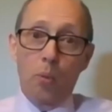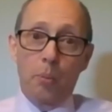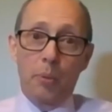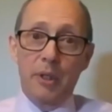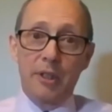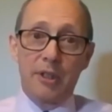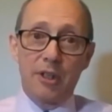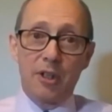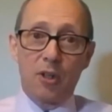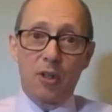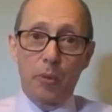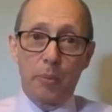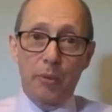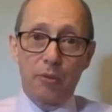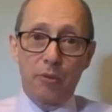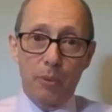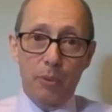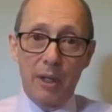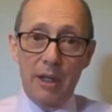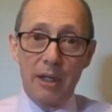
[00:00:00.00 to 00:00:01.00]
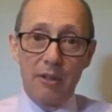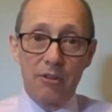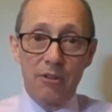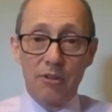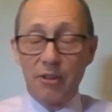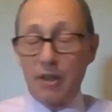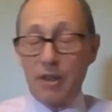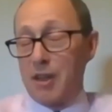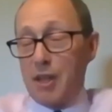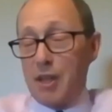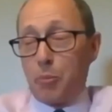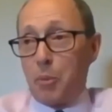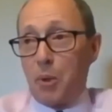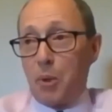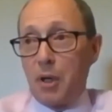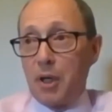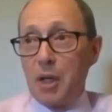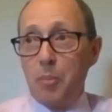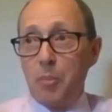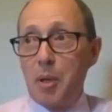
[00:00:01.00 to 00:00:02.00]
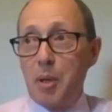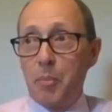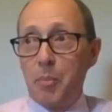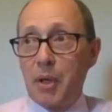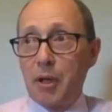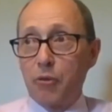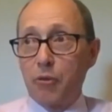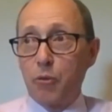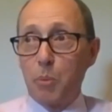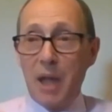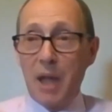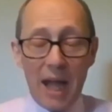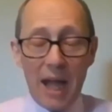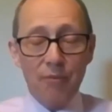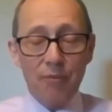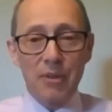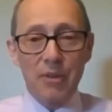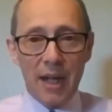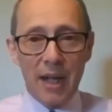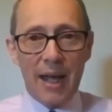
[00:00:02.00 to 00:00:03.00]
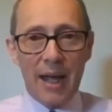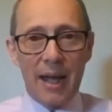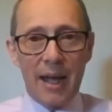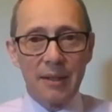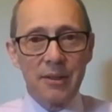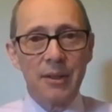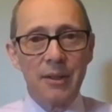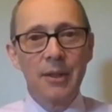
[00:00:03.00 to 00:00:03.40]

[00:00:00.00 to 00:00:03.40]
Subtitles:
political persuasions. I think that's partly been because we haven't had